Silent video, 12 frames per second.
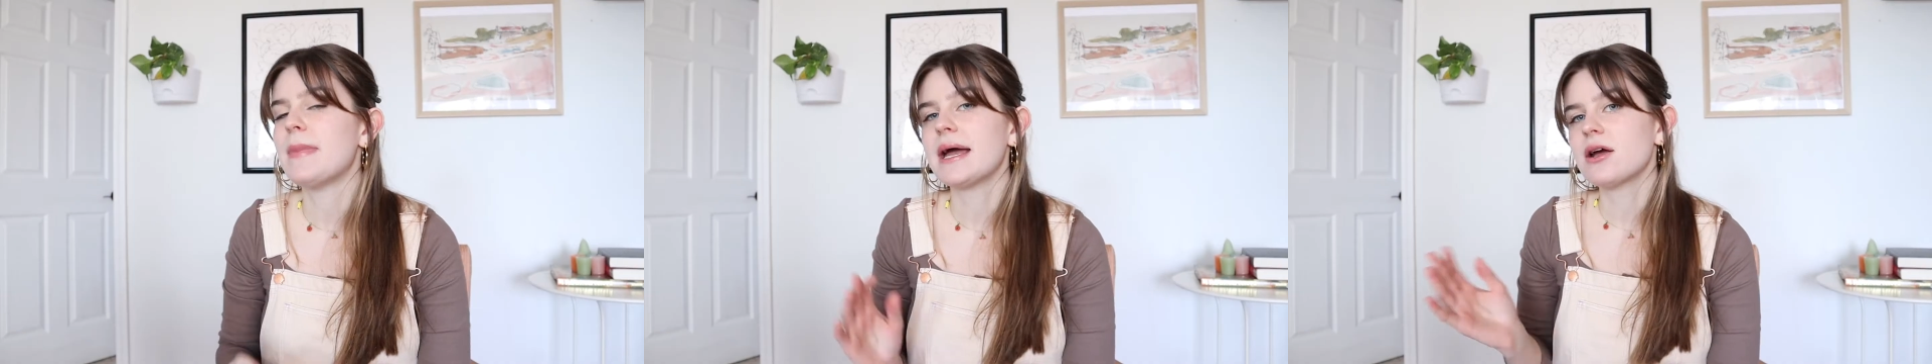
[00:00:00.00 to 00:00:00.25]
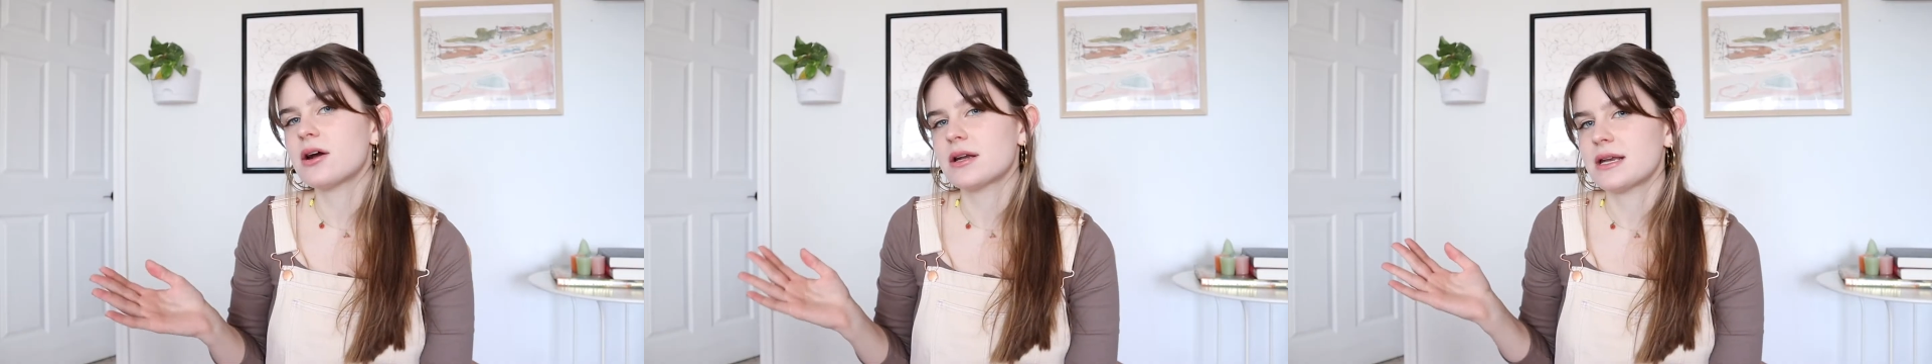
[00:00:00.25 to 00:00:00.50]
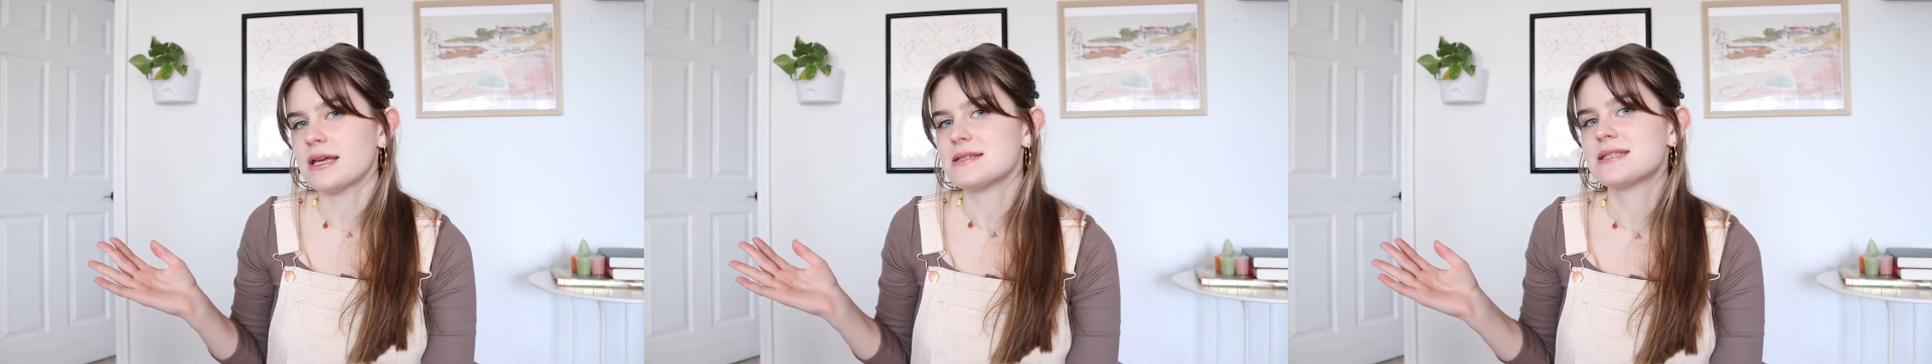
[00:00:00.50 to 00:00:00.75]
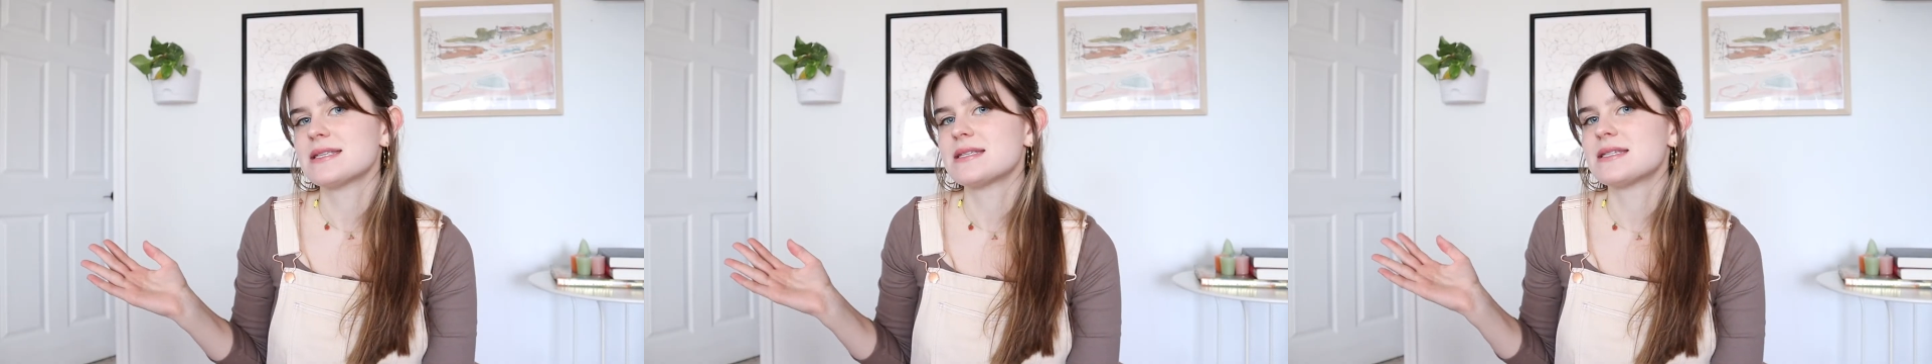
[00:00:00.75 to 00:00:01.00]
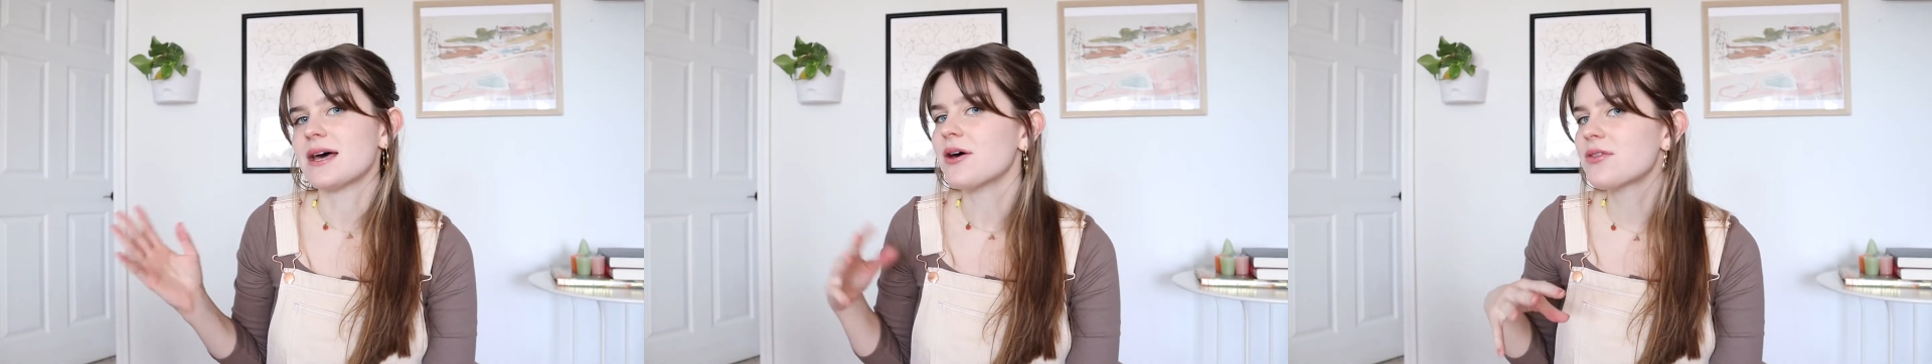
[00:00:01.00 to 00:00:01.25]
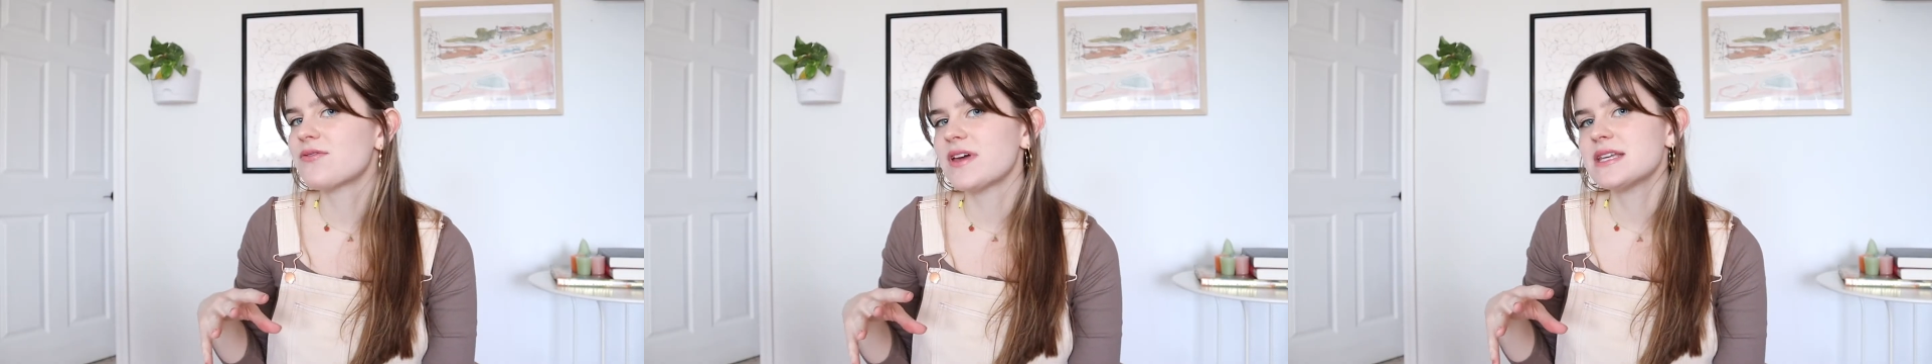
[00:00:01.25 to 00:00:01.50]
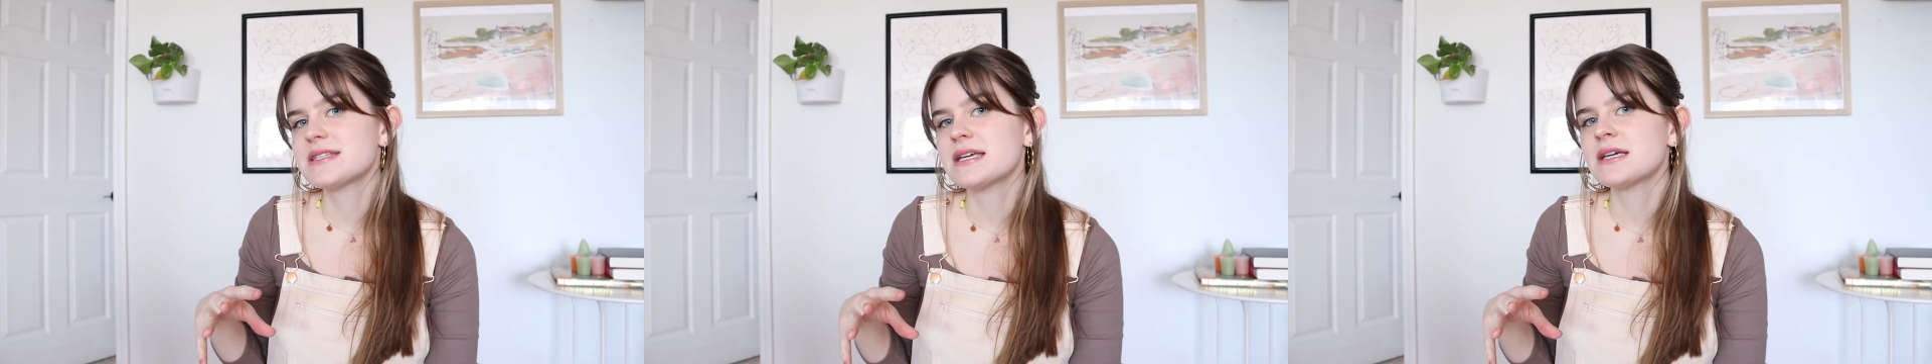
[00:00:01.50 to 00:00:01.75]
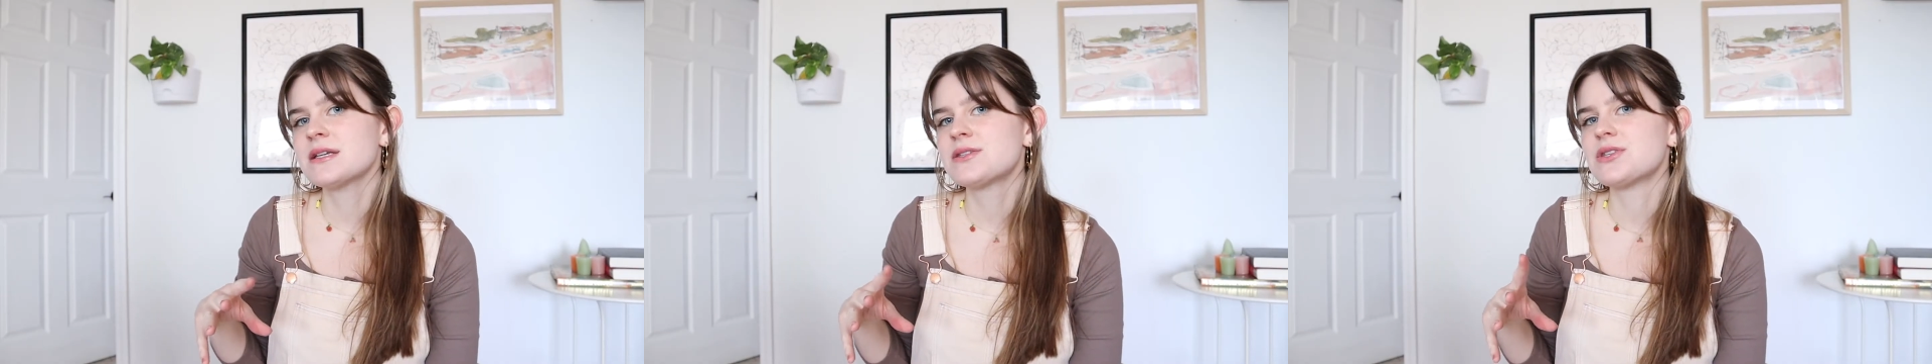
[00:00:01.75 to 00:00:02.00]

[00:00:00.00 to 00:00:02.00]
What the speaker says: My garden is south facing,